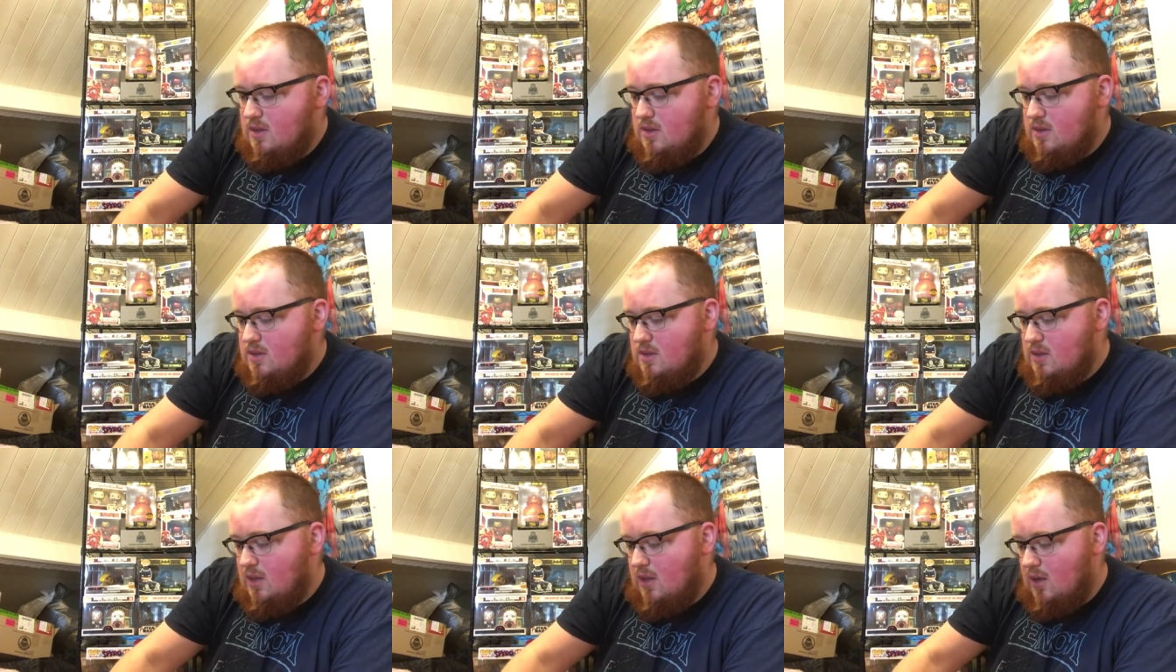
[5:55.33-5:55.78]

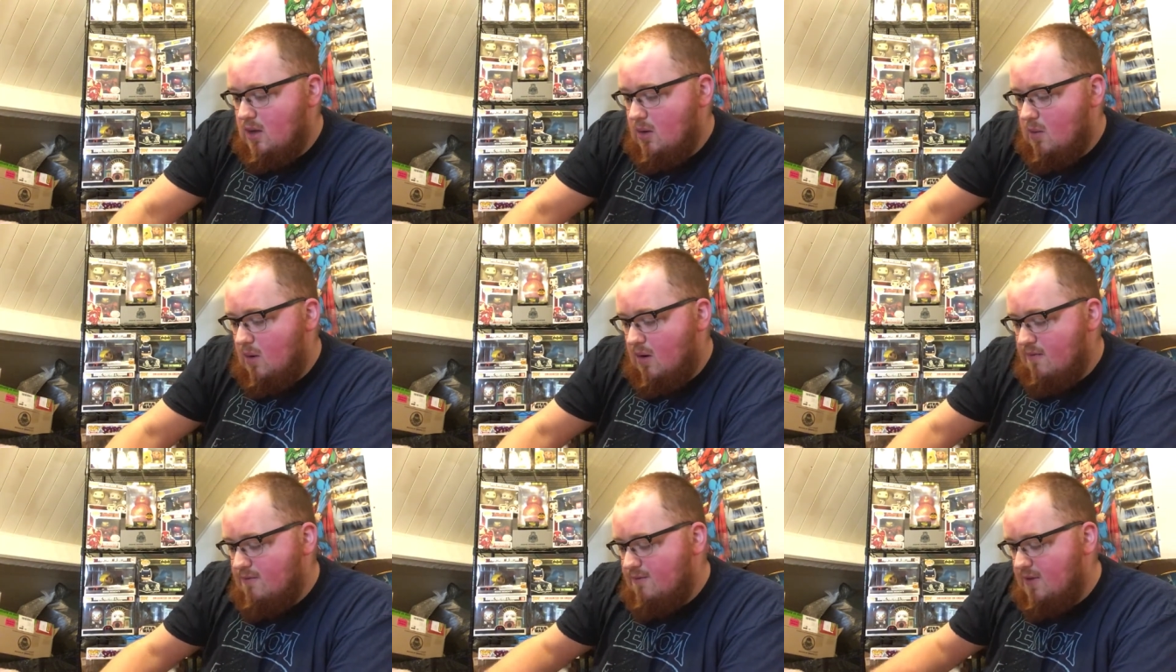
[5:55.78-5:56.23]

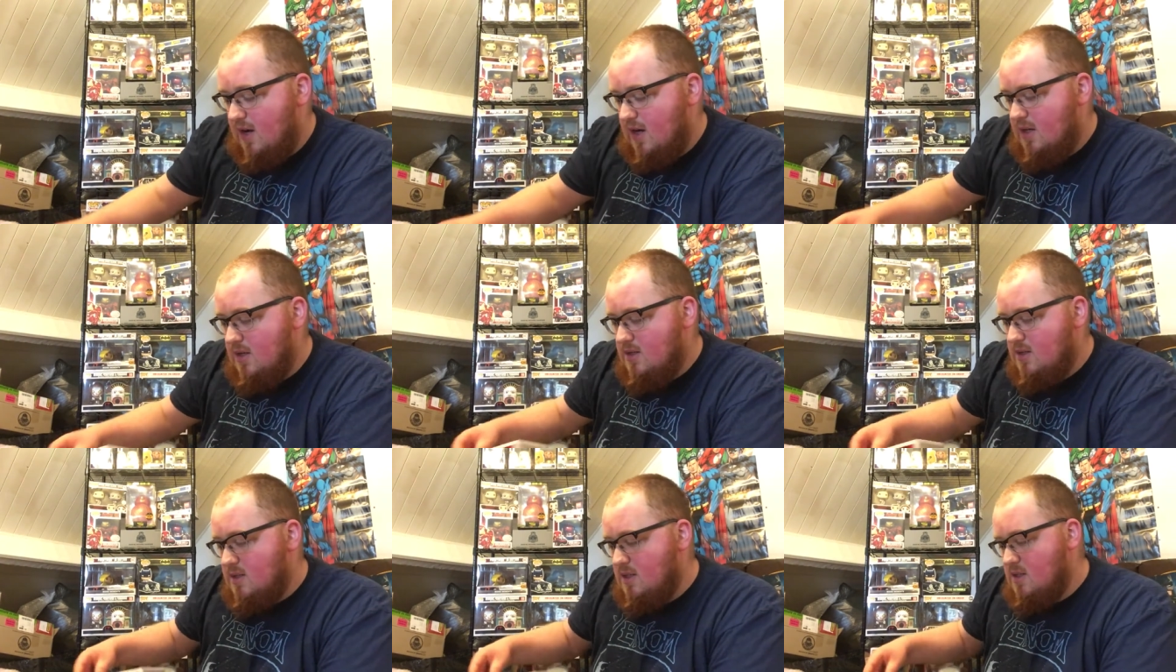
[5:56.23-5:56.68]
So
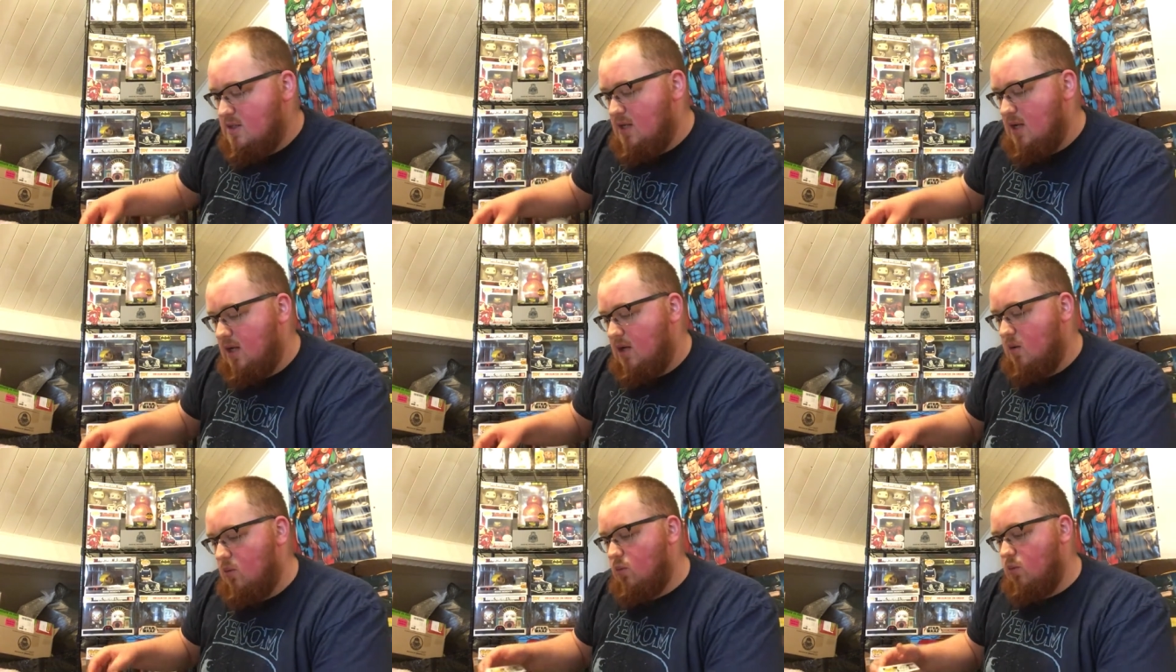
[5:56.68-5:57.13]
Vader's the
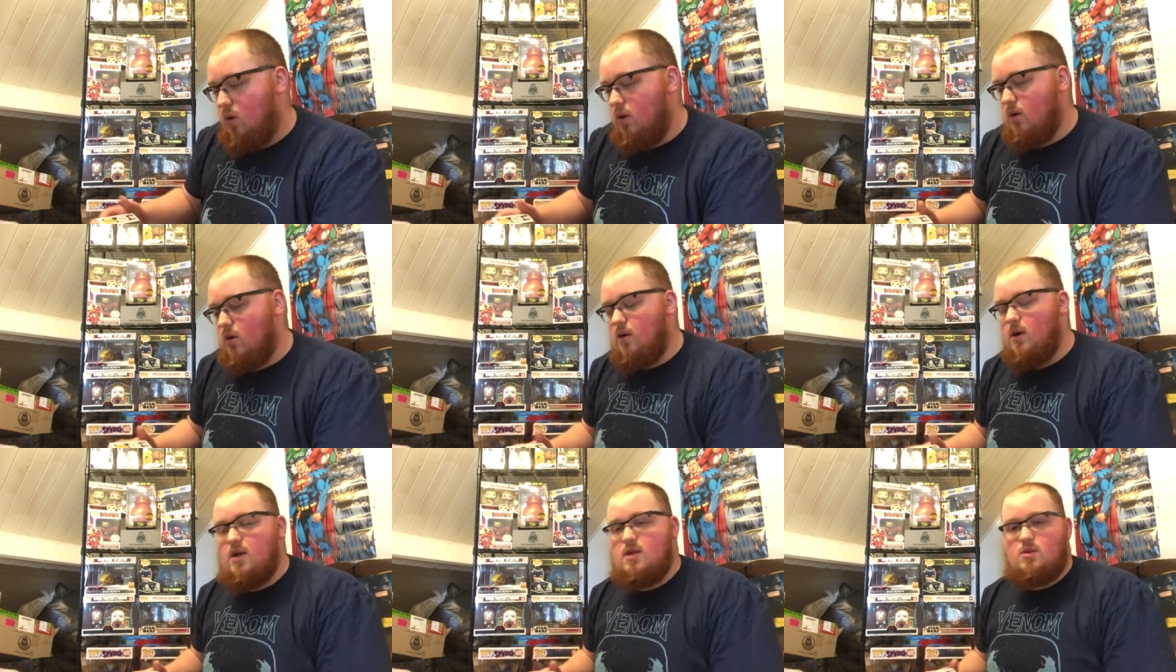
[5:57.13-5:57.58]
second
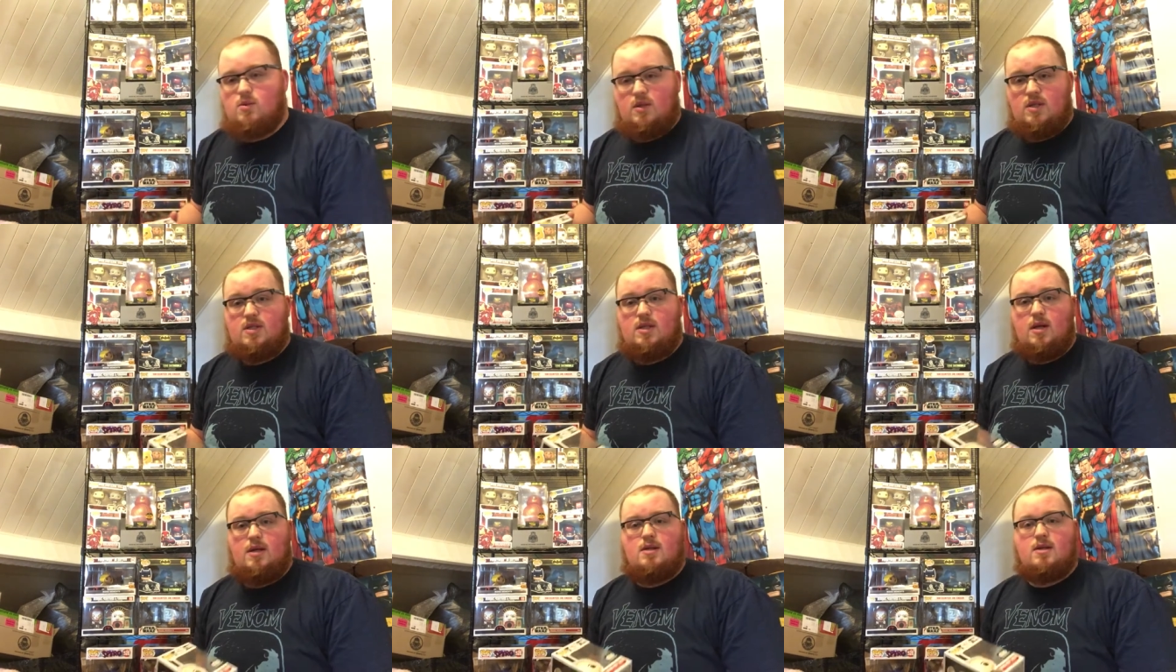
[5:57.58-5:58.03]
one, as we
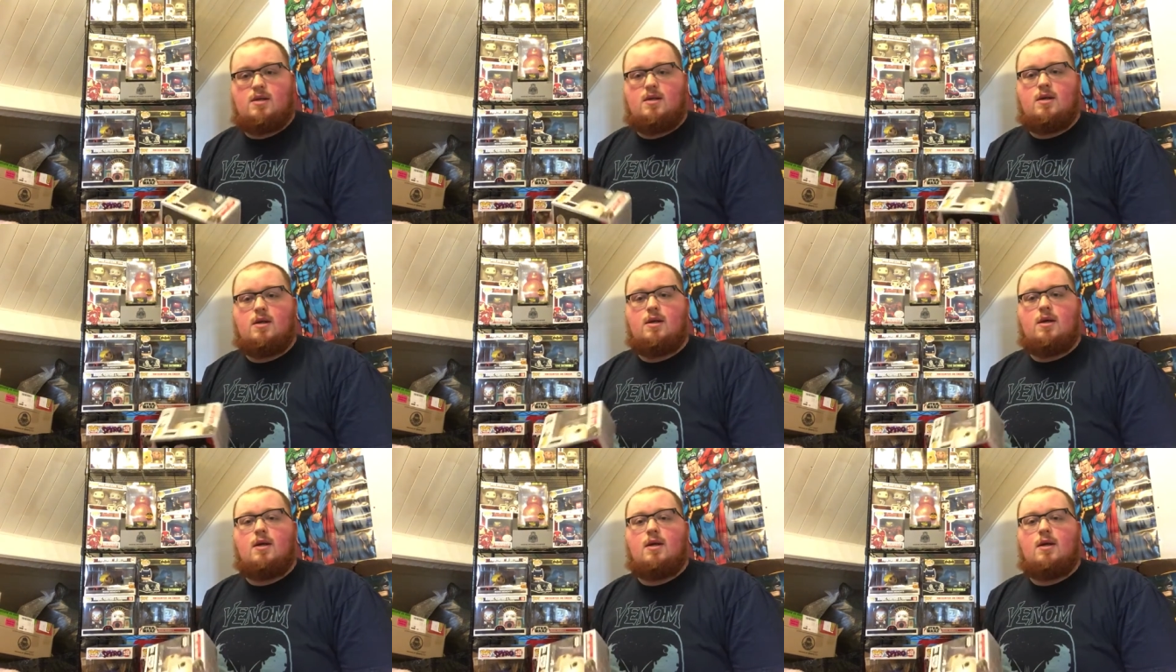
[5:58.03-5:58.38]
stated,